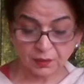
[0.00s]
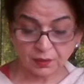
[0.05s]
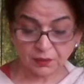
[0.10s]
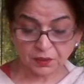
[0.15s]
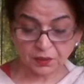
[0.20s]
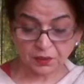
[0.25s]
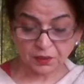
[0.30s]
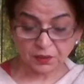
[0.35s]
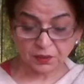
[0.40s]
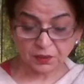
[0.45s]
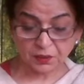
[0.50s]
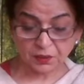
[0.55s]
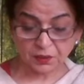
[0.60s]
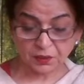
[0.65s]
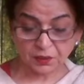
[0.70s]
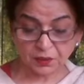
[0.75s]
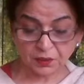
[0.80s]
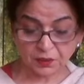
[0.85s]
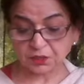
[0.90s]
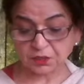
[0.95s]
Nothing is
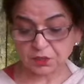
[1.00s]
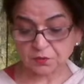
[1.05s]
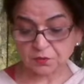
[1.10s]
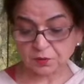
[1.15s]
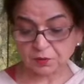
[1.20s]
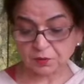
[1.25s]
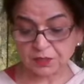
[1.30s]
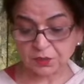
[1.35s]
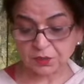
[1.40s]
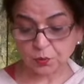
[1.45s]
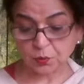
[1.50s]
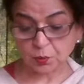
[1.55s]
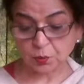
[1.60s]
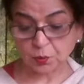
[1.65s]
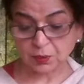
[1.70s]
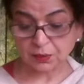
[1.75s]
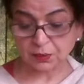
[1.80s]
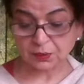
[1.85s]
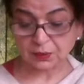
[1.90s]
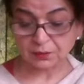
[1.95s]
certain in this fleeting
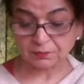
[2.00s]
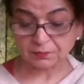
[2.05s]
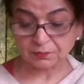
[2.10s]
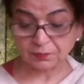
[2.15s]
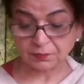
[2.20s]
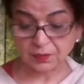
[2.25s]
world.